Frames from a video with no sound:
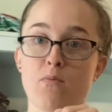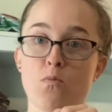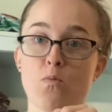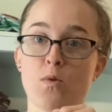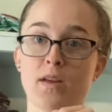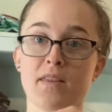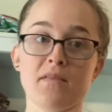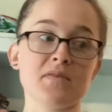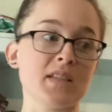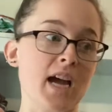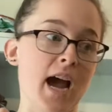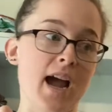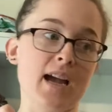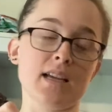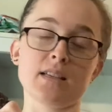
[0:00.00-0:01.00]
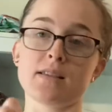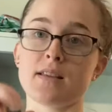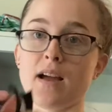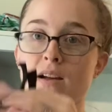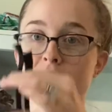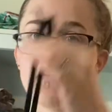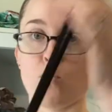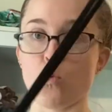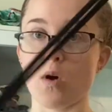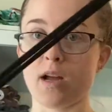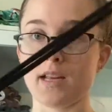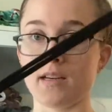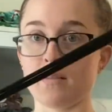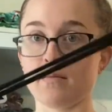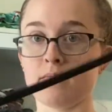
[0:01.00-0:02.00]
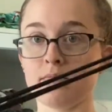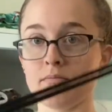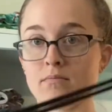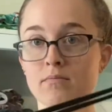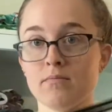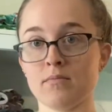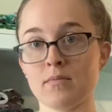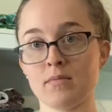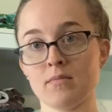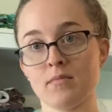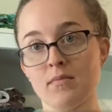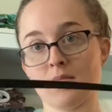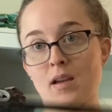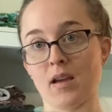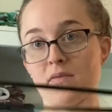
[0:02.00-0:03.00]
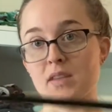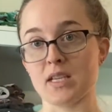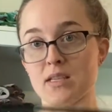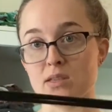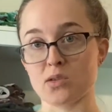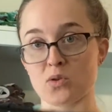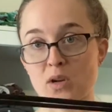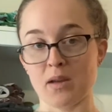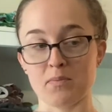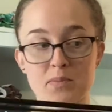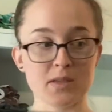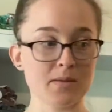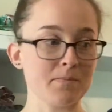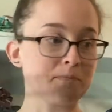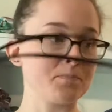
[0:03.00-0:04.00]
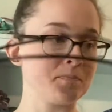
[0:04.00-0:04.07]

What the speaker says: worth of ties out of one of these strips.